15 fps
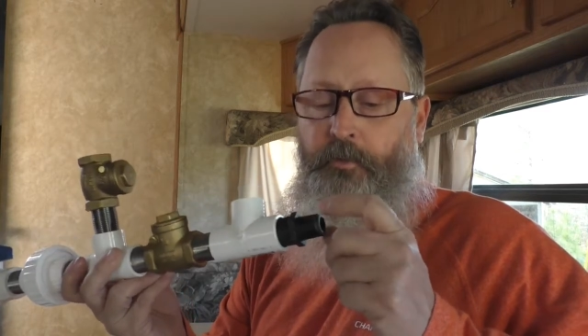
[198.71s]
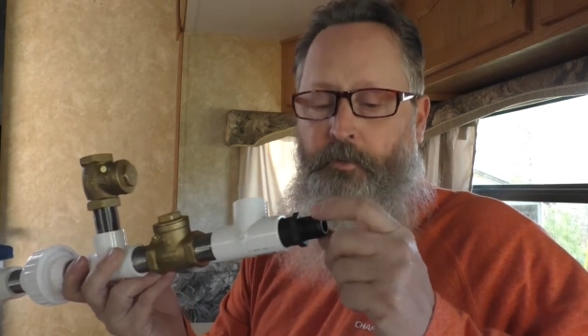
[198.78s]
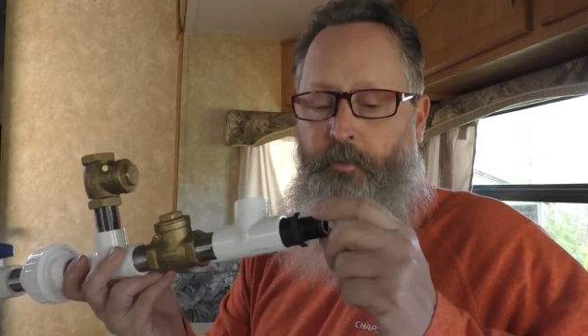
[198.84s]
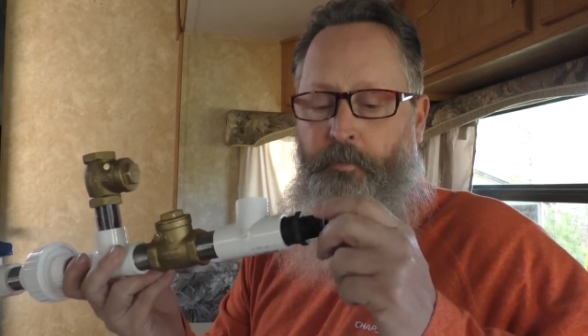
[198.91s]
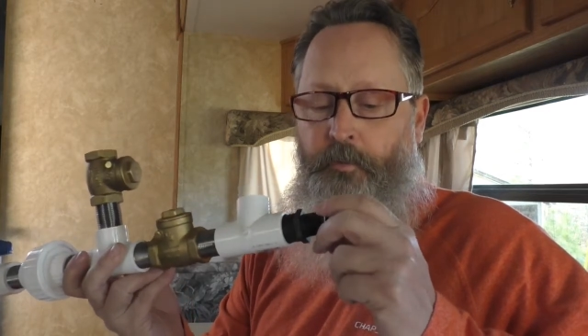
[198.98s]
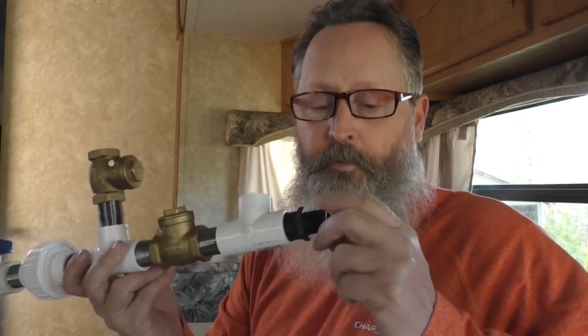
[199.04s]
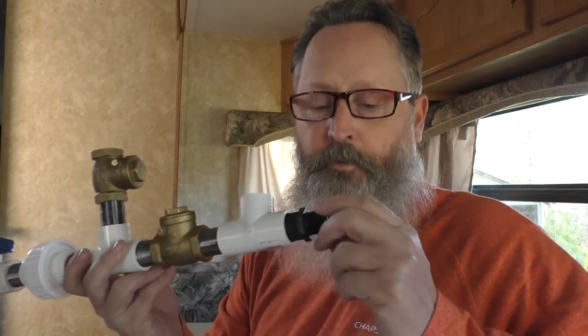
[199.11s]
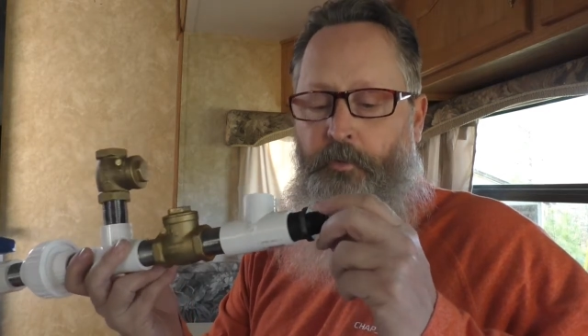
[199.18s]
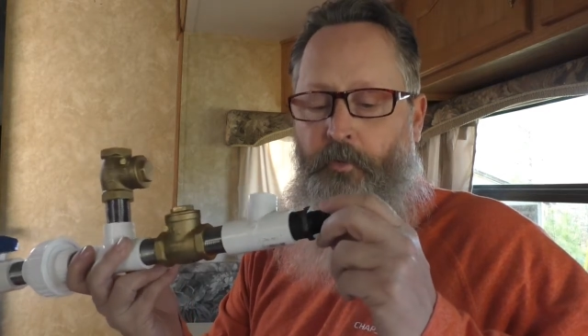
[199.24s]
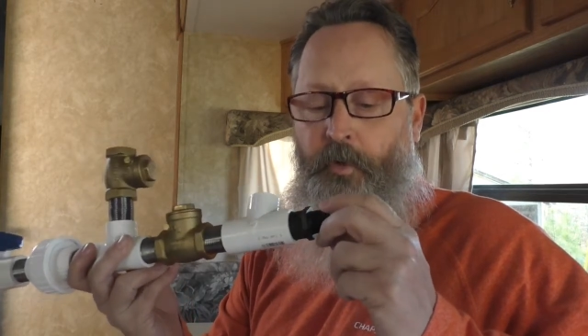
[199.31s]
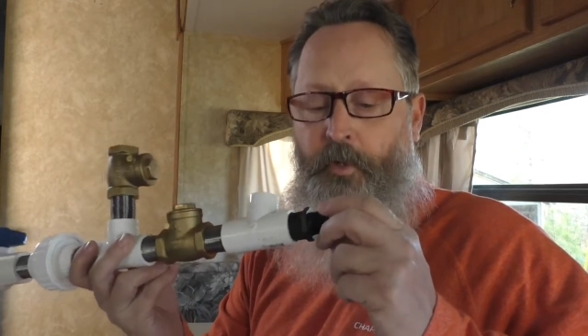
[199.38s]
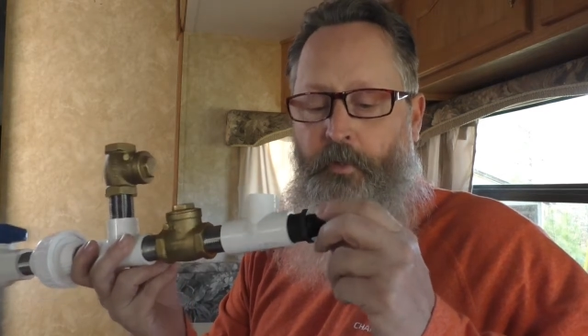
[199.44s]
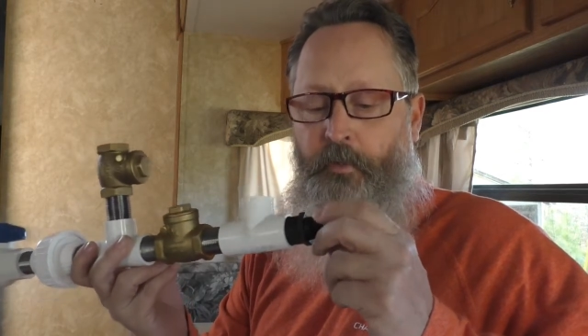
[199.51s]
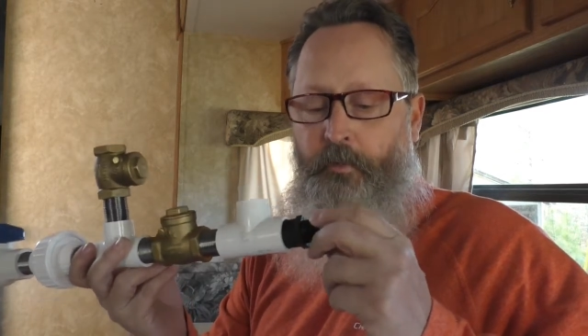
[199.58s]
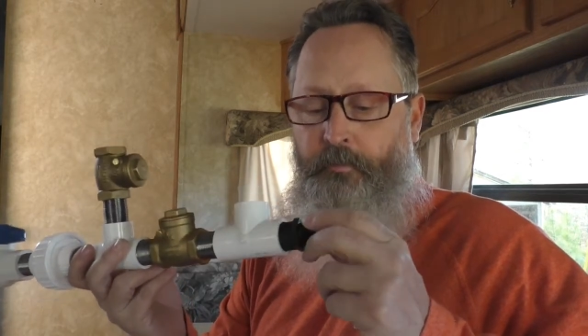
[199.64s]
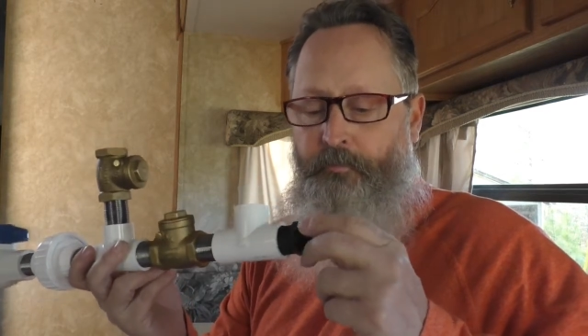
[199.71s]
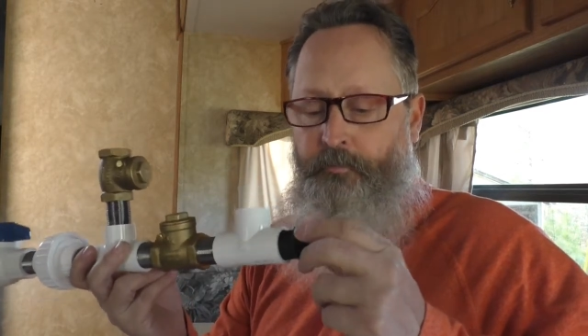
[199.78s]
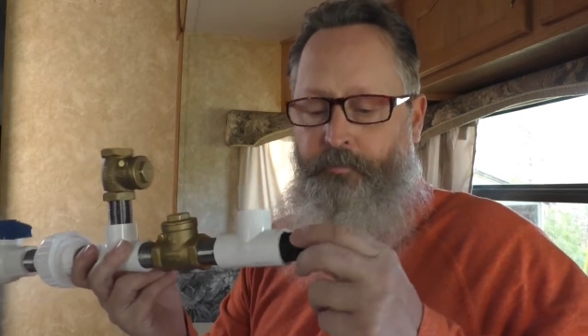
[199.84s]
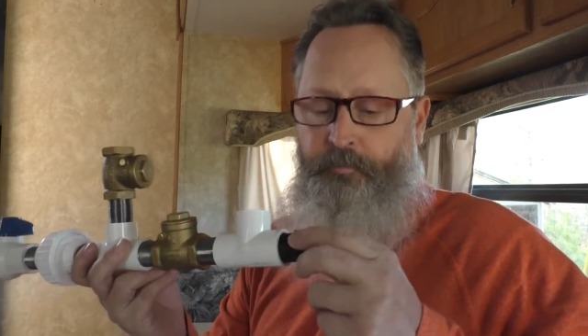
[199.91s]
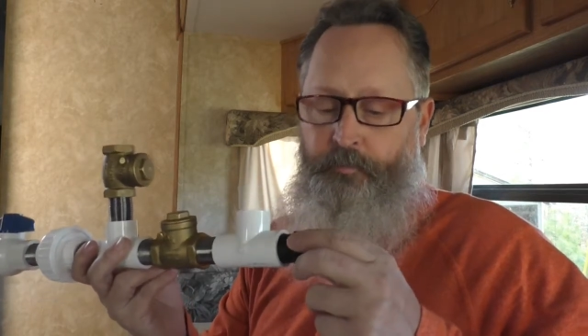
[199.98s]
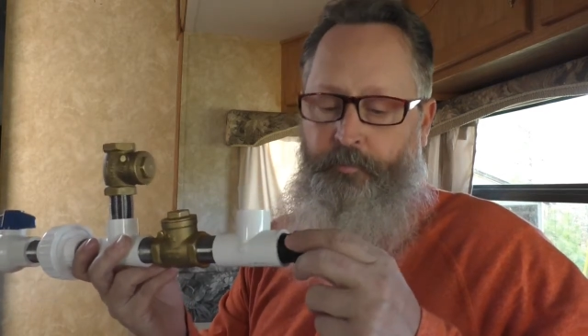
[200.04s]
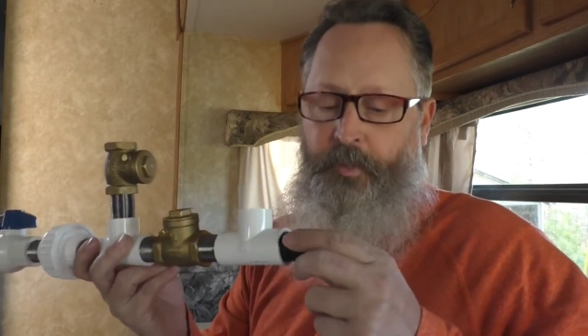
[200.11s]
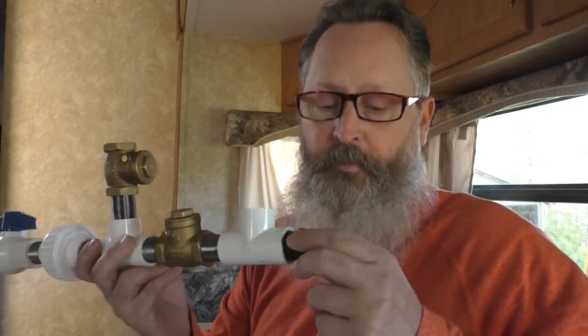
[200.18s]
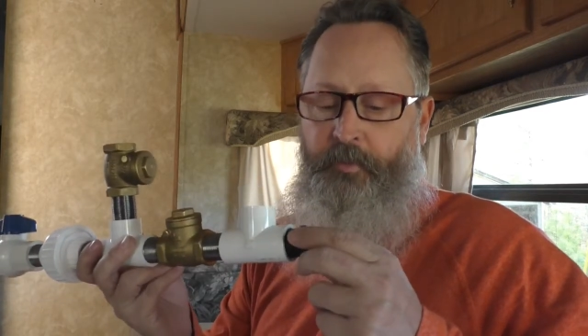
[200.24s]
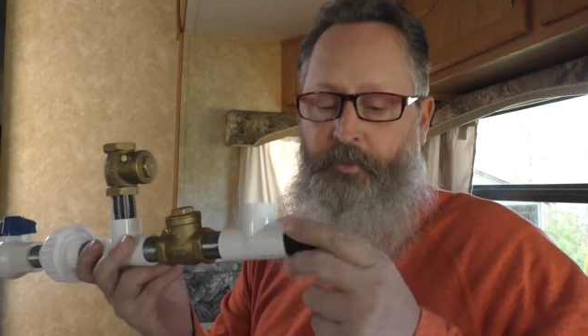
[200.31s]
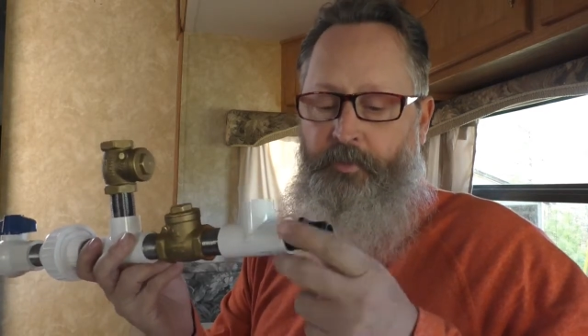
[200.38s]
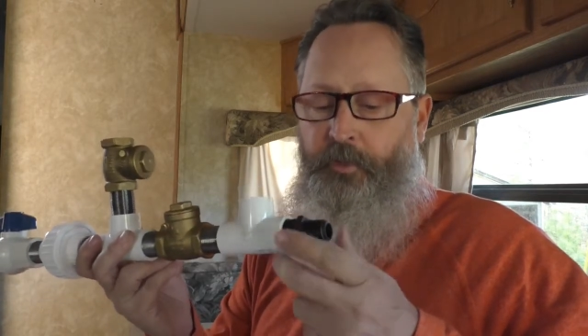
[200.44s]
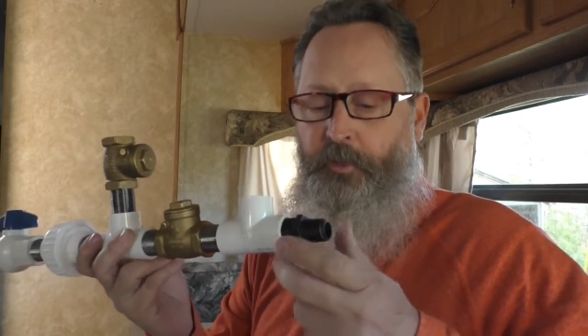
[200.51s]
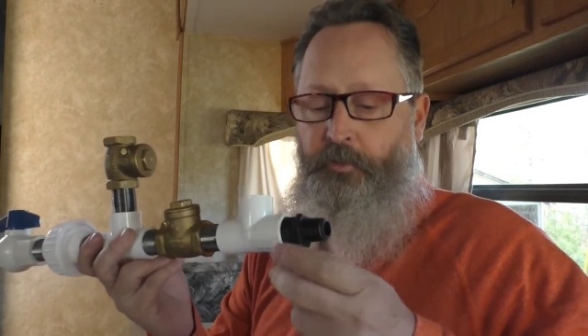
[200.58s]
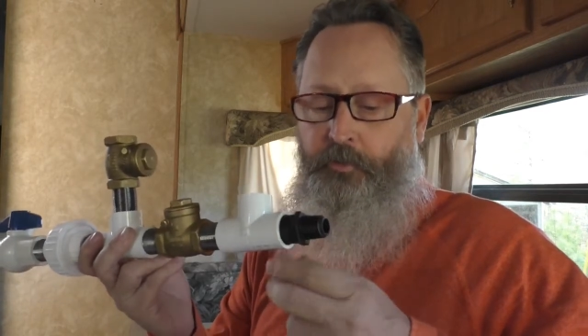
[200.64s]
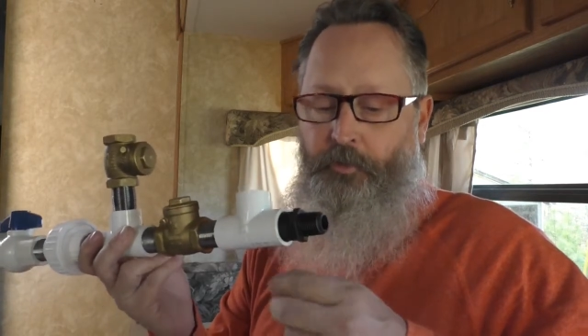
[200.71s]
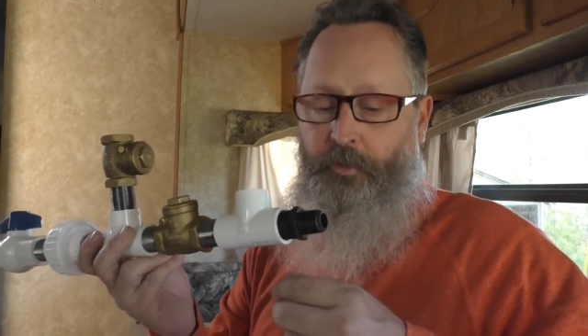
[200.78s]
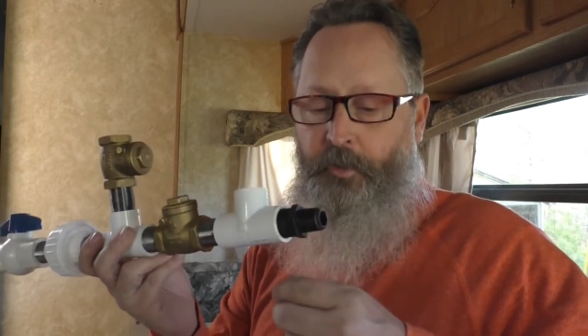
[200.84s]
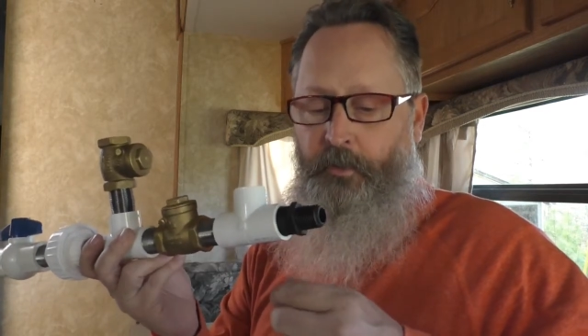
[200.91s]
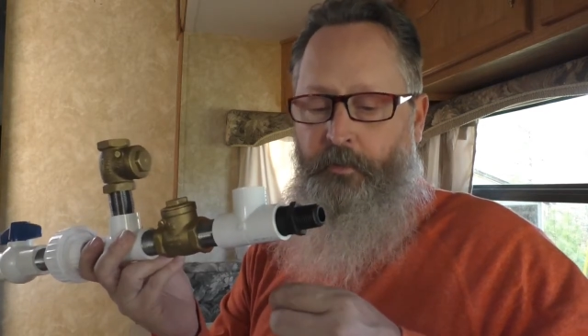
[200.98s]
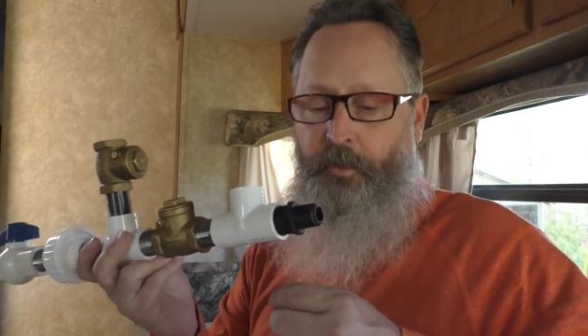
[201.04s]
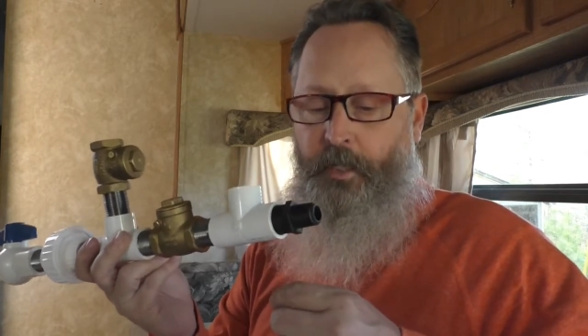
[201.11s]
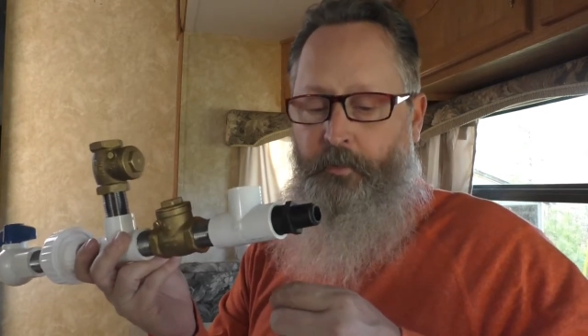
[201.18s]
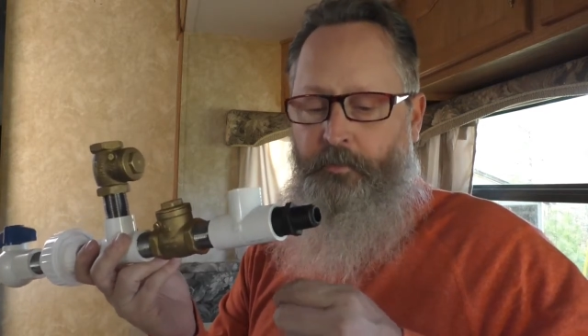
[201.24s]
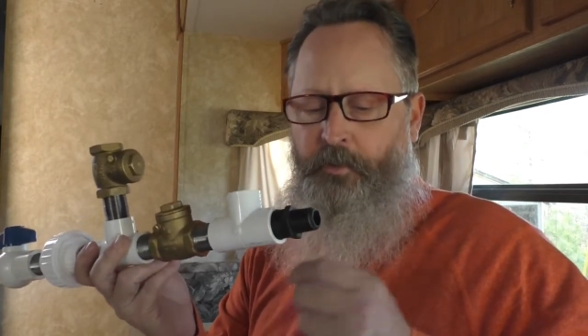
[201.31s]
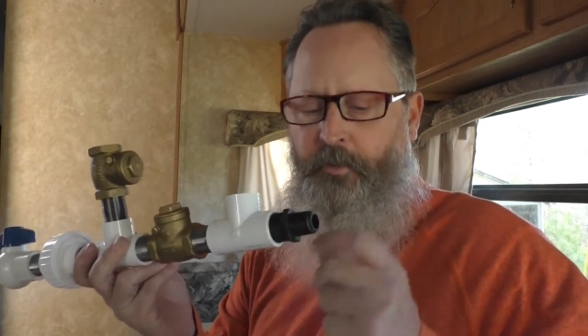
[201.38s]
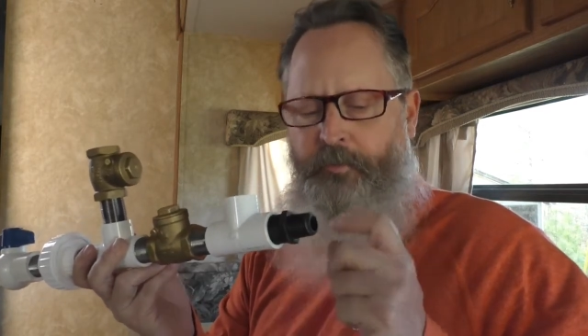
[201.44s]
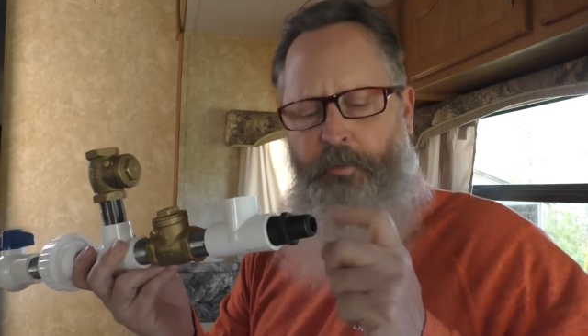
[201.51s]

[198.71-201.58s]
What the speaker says: some of this gray PVC-ish looking type stuff.